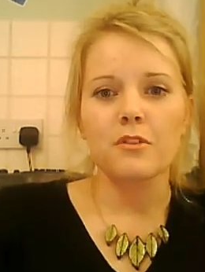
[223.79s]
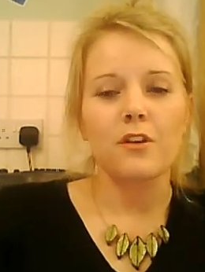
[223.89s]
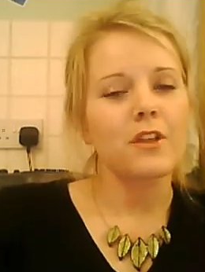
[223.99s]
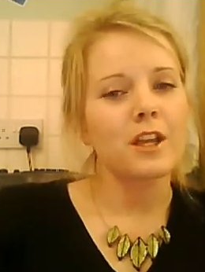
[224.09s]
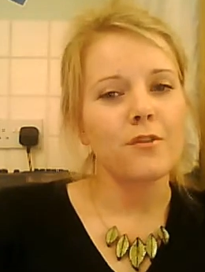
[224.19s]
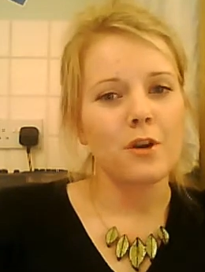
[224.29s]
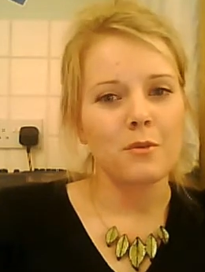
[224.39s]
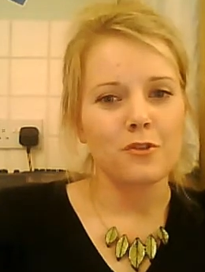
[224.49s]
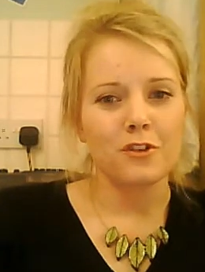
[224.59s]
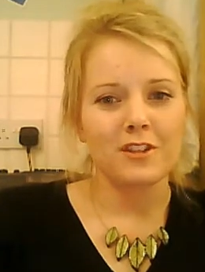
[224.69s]
So thank you very
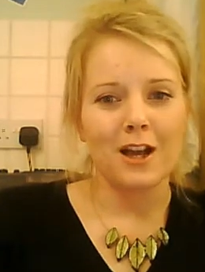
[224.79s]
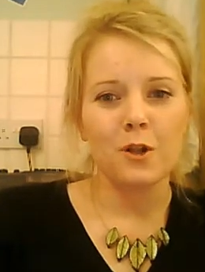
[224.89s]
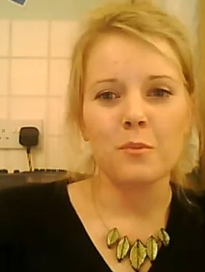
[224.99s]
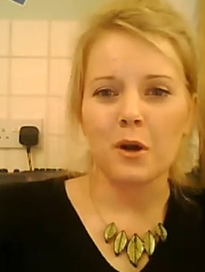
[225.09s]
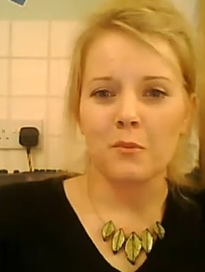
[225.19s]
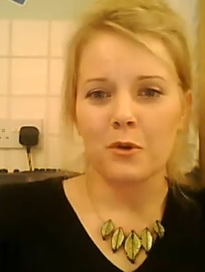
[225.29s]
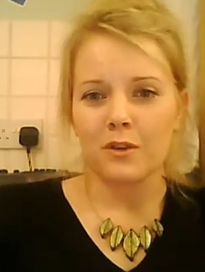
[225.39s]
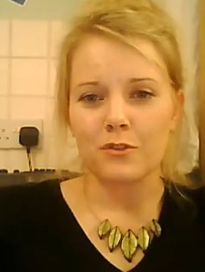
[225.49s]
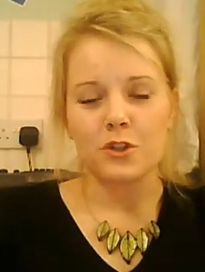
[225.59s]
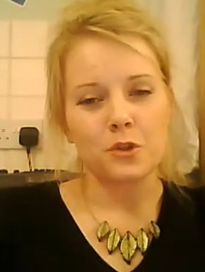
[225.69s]
much for the towel, but I'm not
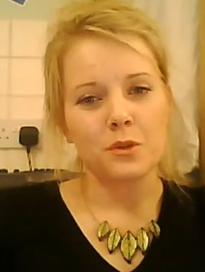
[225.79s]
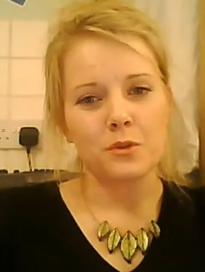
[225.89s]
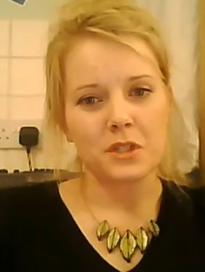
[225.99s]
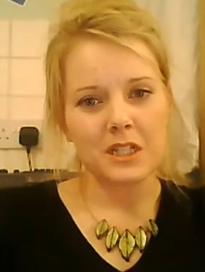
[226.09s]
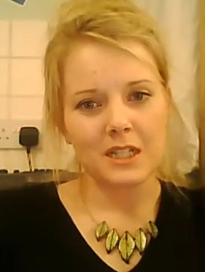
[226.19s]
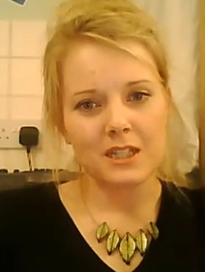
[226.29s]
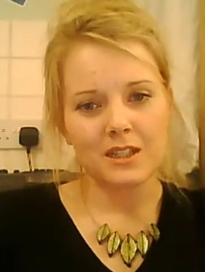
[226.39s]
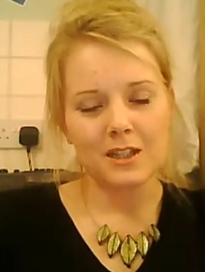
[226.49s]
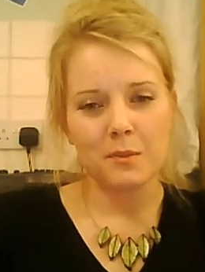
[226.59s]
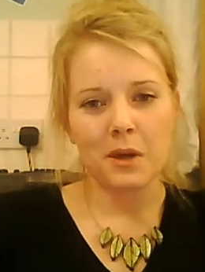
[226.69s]
even sure it was needed
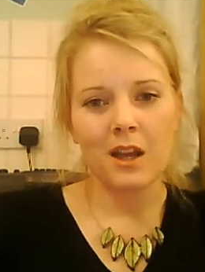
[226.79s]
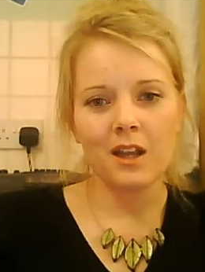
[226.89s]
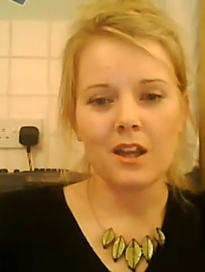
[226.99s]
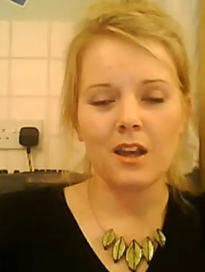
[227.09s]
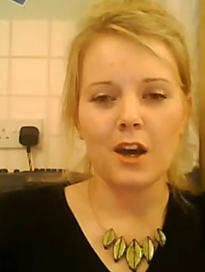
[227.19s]
in the pack.